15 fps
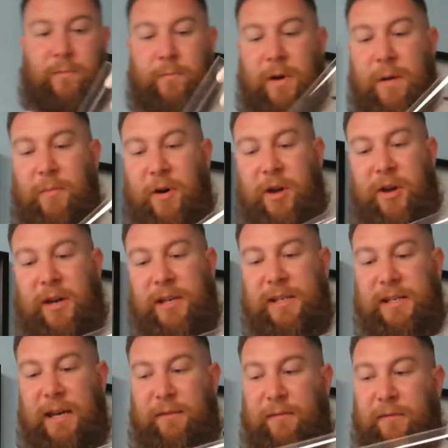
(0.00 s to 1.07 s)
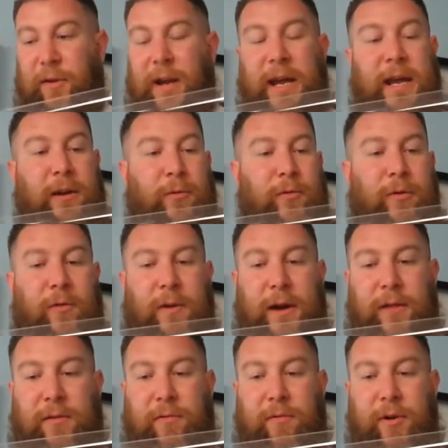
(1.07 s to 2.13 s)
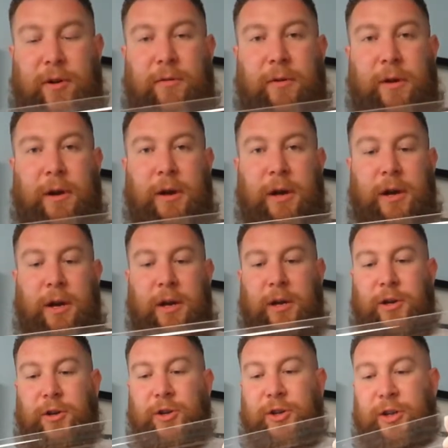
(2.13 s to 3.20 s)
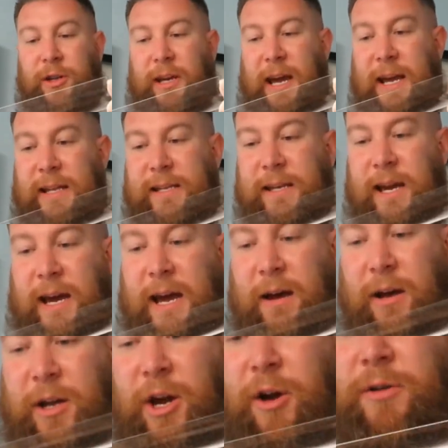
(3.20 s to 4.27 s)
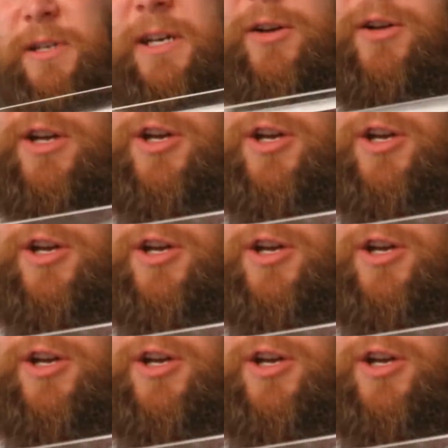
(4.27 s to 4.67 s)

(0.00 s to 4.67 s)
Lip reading: whereby you can see fully all the way through. You should get a coating on